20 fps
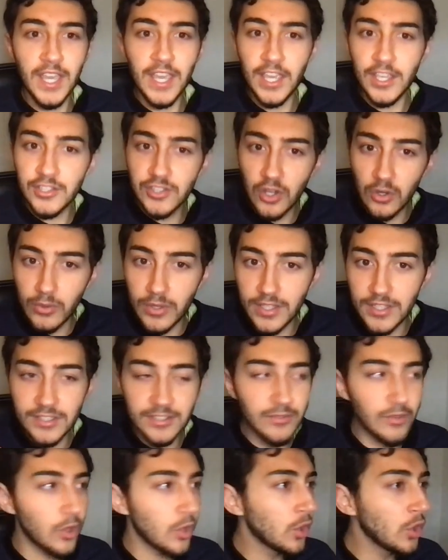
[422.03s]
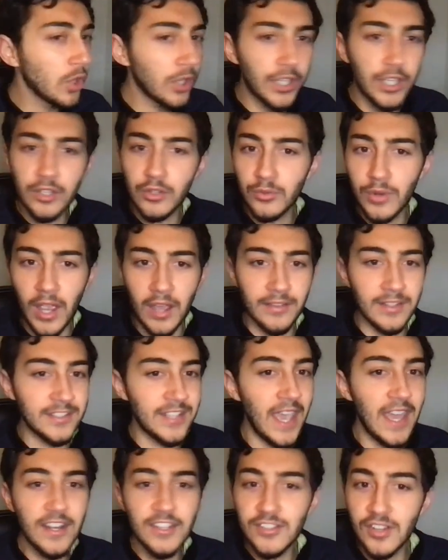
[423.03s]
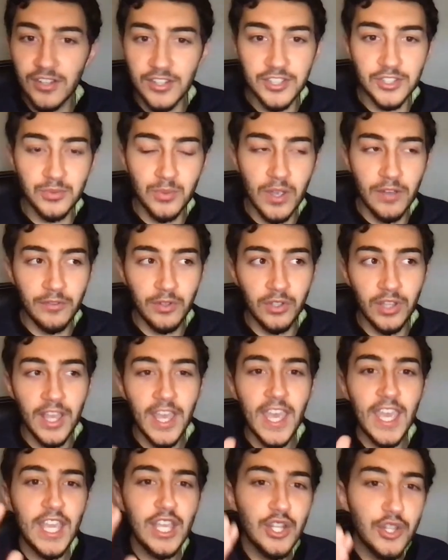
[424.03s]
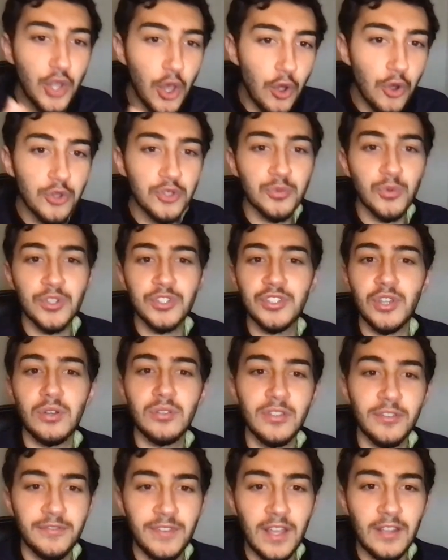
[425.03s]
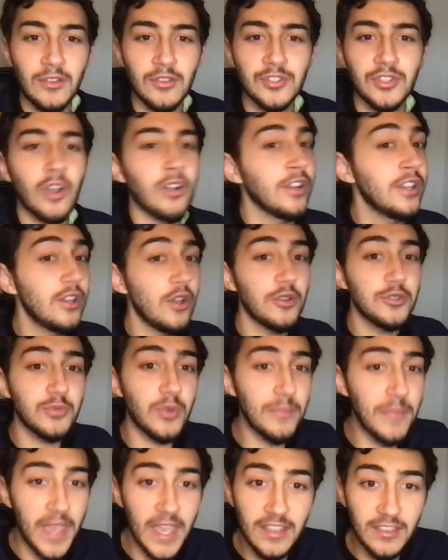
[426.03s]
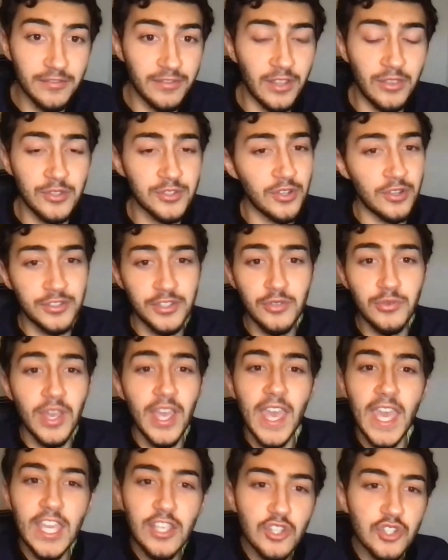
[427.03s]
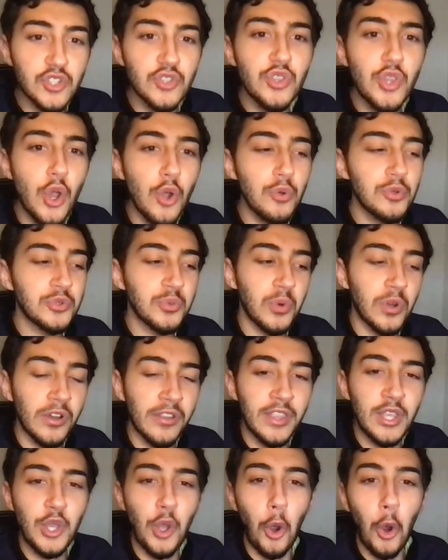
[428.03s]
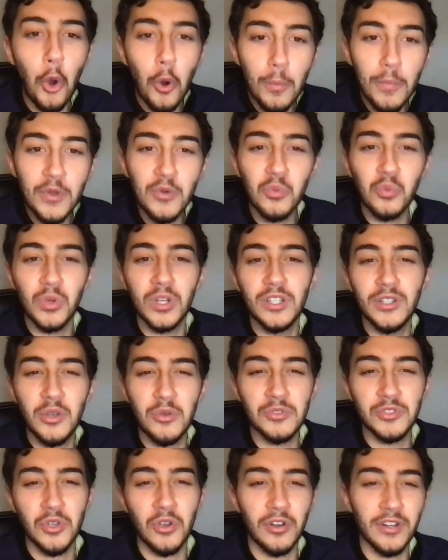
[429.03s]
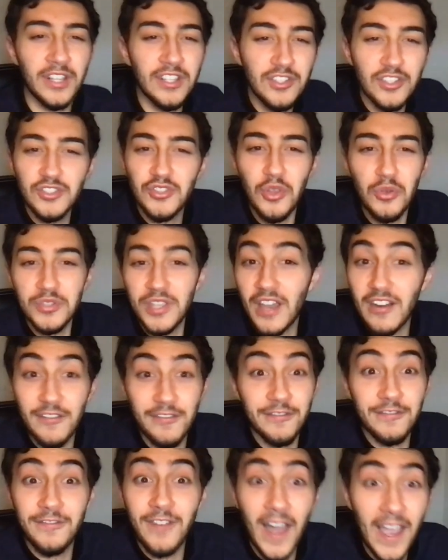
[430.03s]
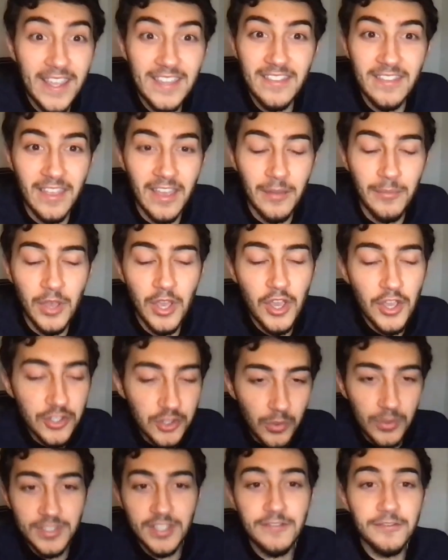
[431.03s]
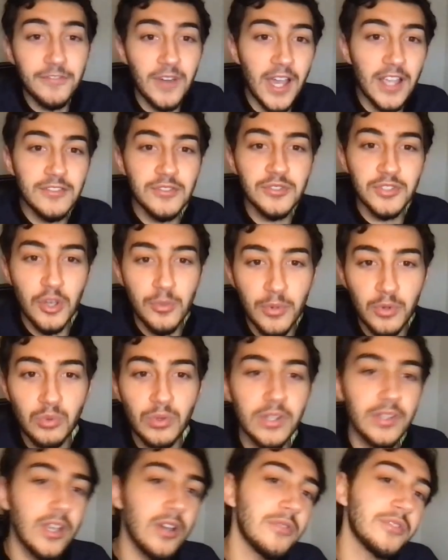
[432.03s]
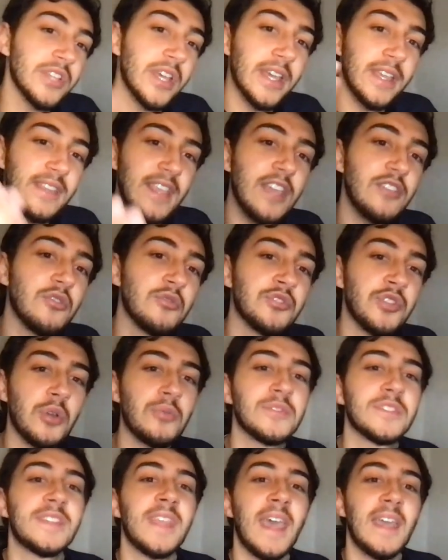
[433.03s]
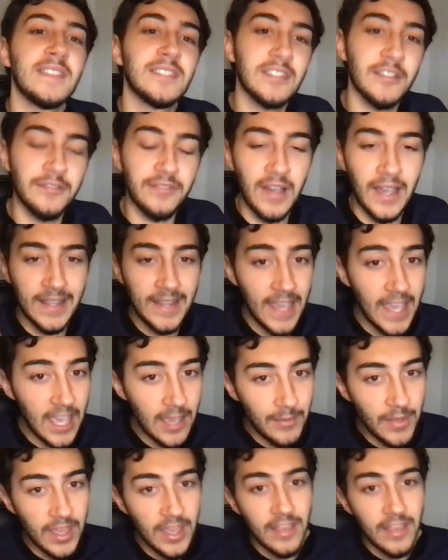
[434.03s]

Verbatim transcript: He's always looking around. His head is on a swivel. He knows where zone defenders are. He knows where man defenders are too. He just knows where the open windows are, and he just knows how to find them. So once he finds those open windows, Daniel Jones tends to find him.